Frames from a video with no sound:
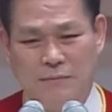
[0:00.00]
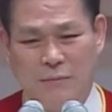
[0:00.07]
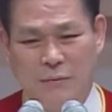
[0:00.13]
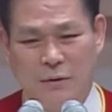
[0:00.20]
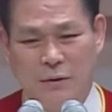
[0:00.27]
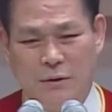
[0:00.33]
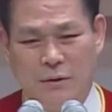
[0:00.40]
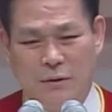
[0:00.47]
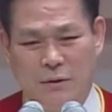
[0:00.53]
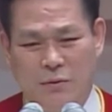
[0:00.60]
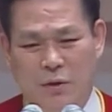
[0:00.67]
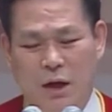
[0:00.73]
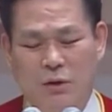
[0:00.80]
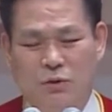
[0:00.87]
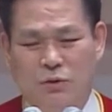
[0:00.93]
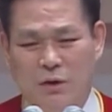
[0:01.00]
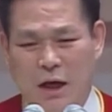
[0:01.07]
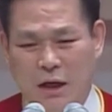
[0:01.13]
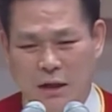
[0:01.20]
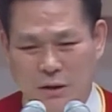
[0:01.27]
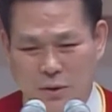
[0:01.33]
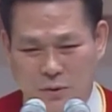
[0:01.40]
his tunic was
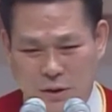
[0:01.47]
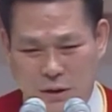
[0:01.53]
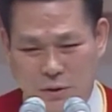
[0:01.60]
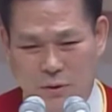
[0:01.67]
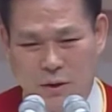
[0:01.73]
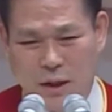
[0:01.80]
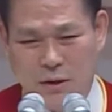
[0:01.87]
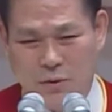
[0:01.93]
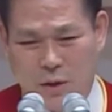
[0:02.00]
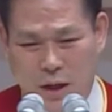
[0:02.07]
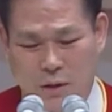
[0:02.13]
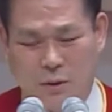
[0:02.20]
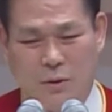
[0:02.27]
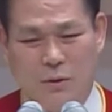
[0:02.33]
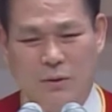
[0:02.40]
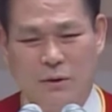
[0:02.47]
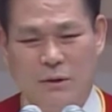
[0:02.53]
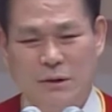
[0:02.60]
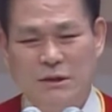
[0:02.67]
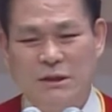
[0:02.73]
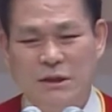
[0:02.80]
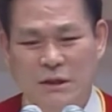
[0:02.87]
seamless and woven in one piece from
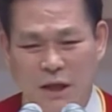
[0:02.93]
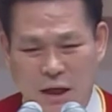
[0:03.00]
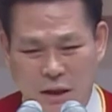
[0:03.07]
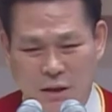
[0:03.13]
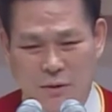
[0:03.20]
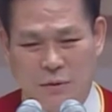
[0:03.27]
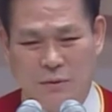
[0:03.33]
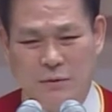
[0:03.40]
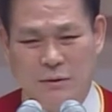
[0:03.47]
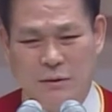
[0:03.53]
top to bottom,